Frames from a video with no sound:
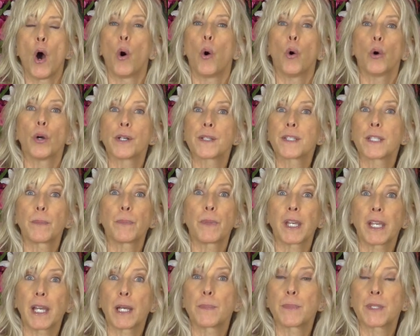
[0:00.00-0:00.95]
Or
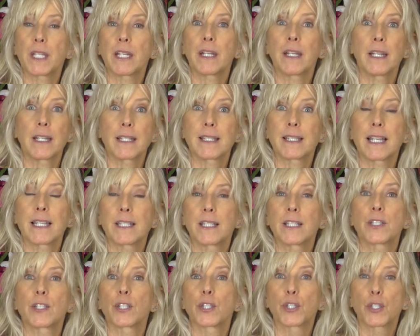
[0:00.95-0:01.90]
something comes in and it says
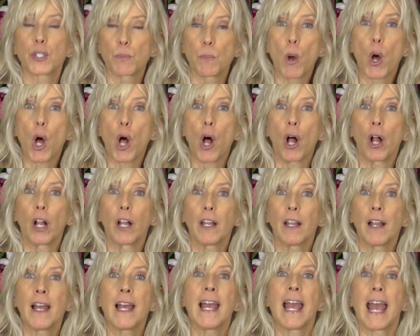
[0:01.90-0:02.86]
it's a small,